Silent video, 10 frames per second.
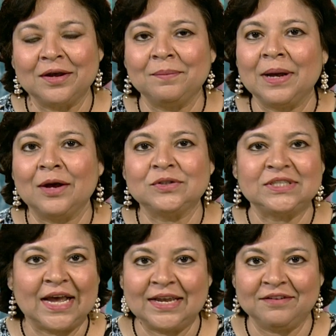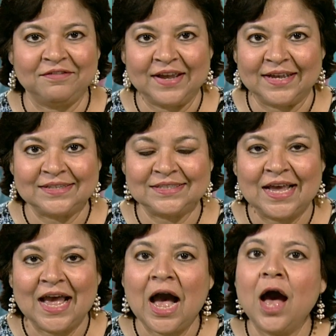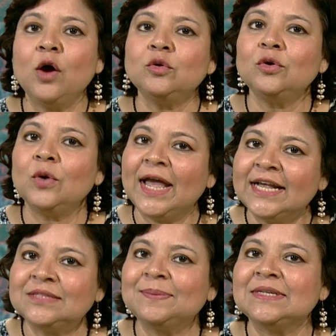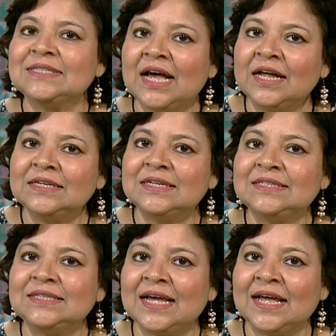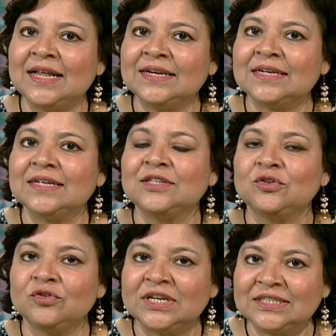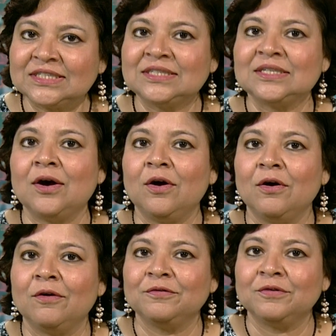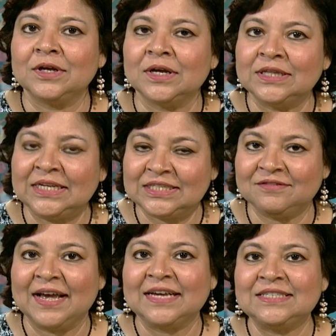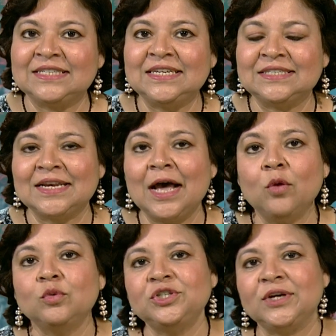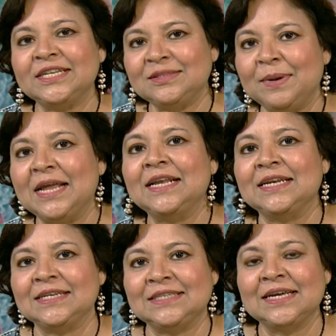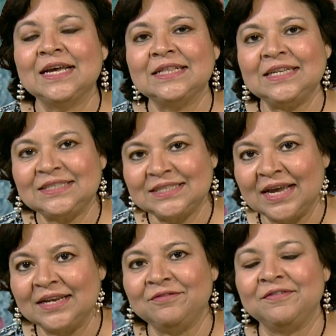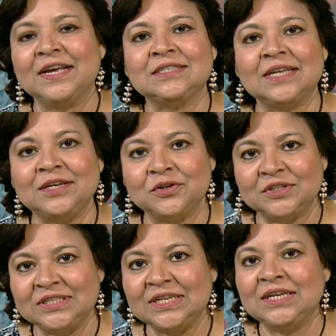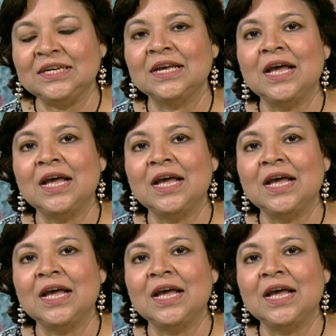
about side effects. How do experts understand the risks of these vaccines, and how would you explain it? These side effects that you're seeing,